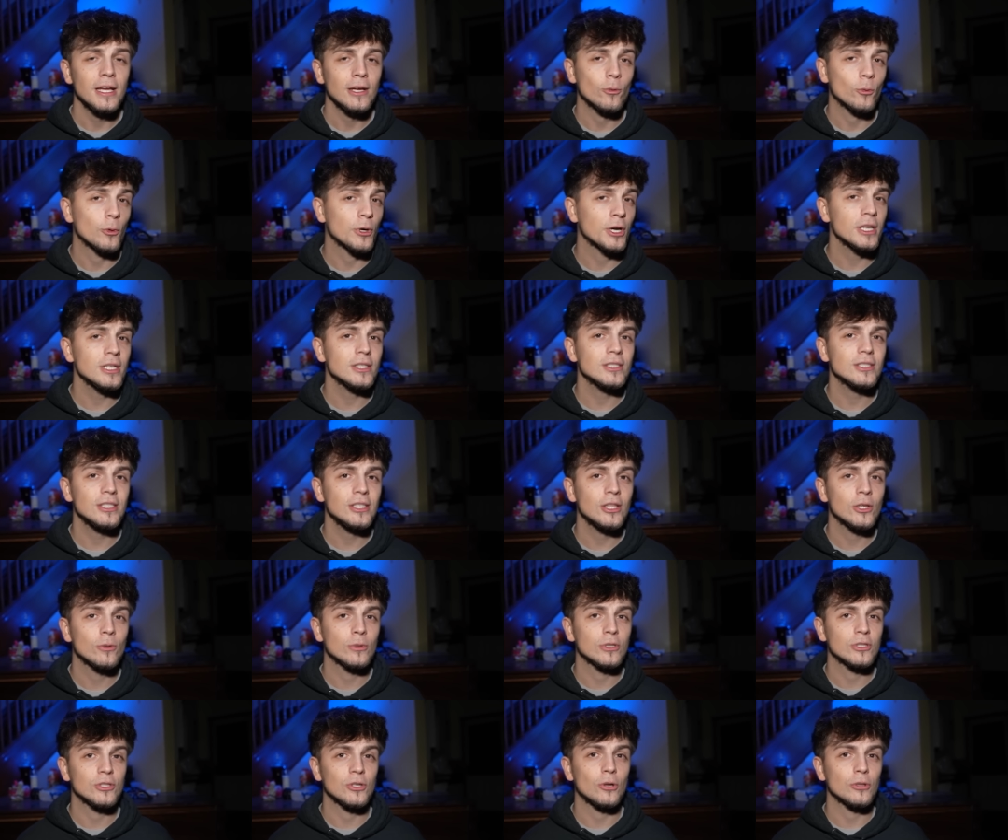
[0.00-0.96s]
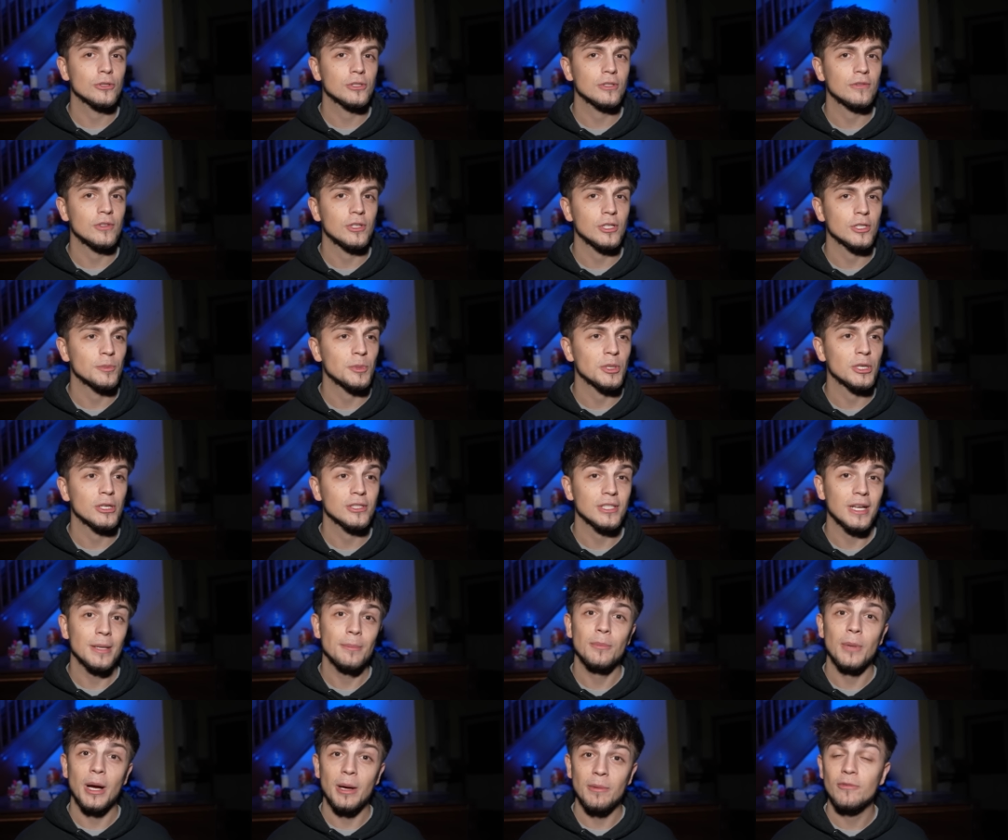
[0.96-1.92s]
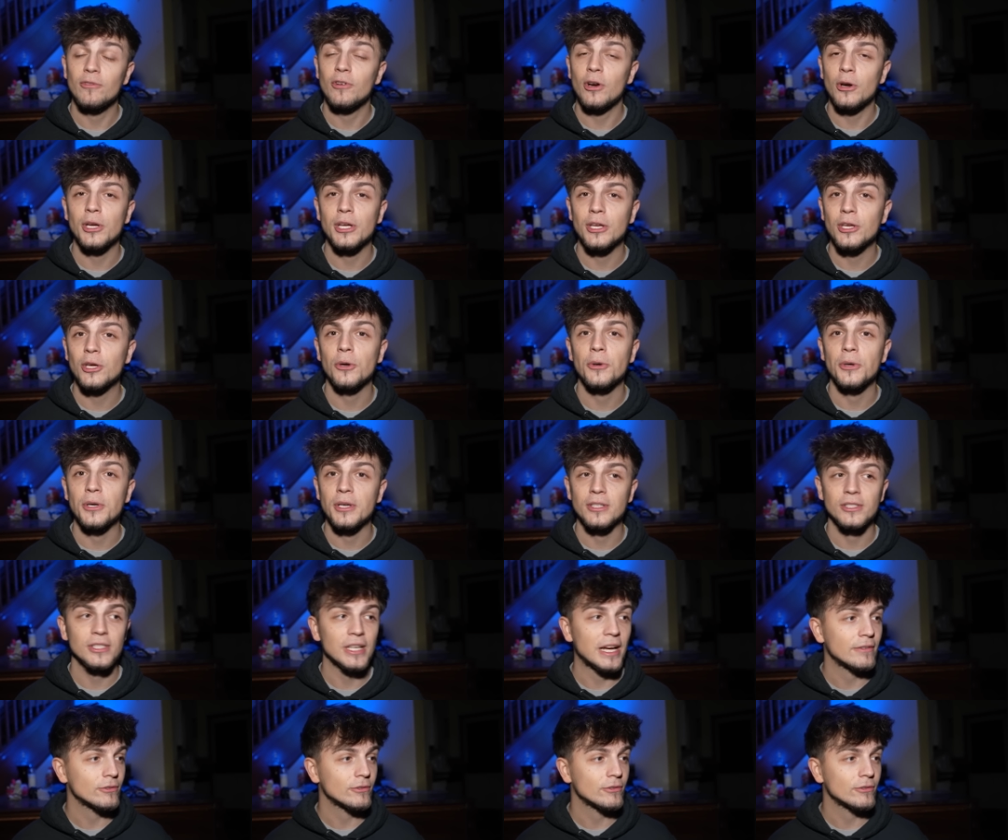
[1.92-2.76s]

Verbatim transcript: We're going to see the results of this because I'm very curious.